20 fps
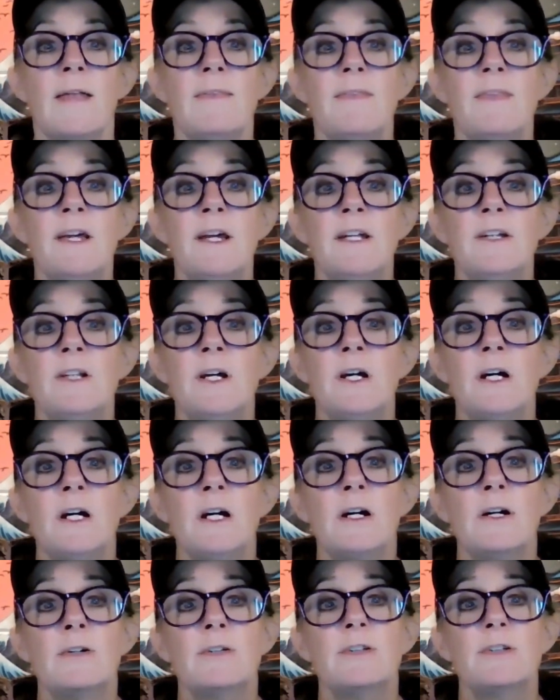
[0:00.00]
And then
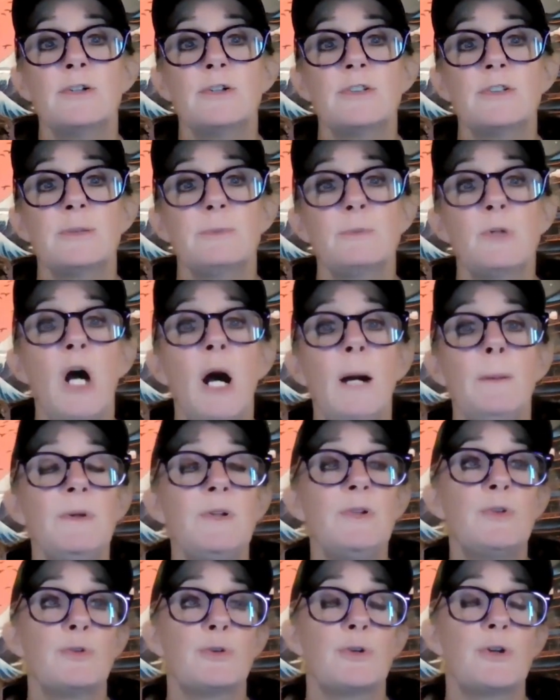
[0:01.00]
there are some
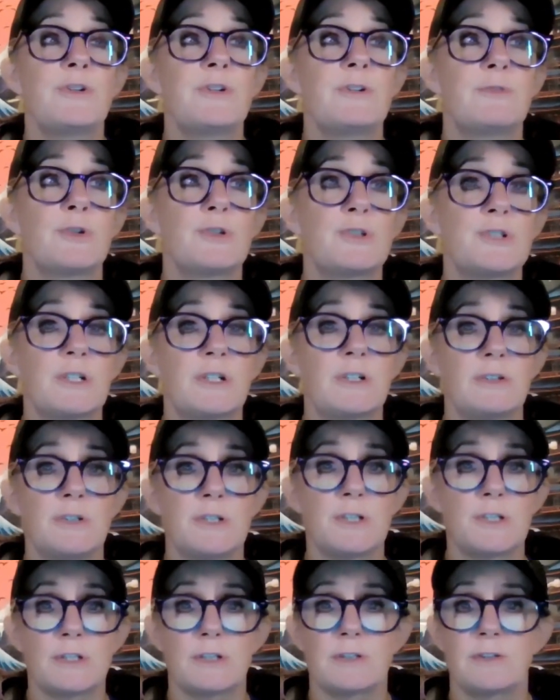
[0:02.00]
common neurodivergent
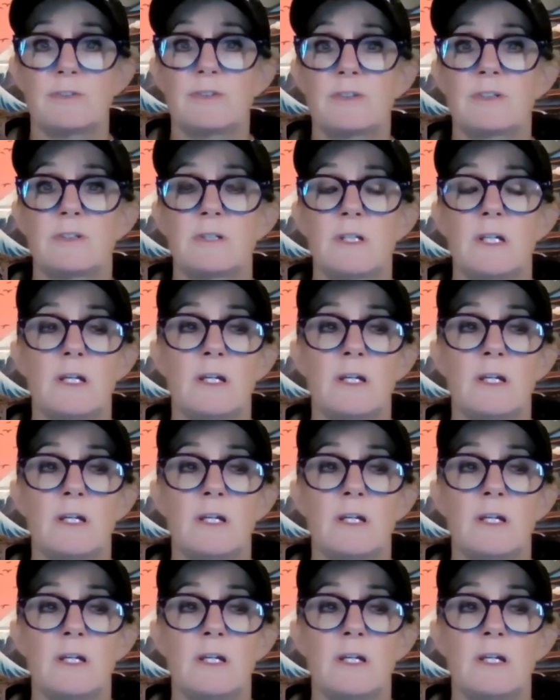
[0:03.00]
conditions.